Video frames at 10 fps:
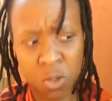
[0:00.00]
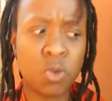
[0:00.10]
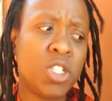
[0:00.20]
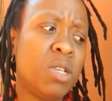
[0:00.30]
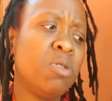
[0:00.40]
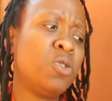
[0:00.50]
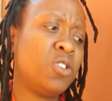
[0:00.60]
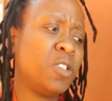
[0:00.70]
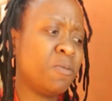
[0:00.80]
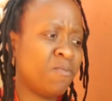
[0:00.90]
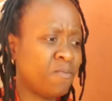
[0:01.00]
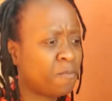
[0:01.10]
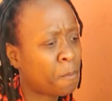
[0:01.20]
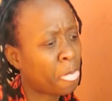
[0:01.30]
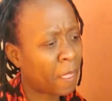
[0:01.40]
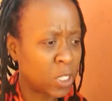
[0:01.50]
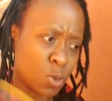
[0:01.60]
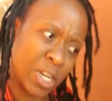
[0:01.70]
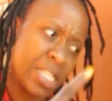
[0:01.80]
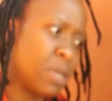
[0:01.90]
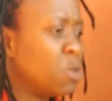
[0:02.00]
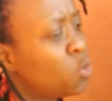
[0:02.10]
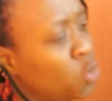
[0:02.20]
You will see me today. He's gonna see me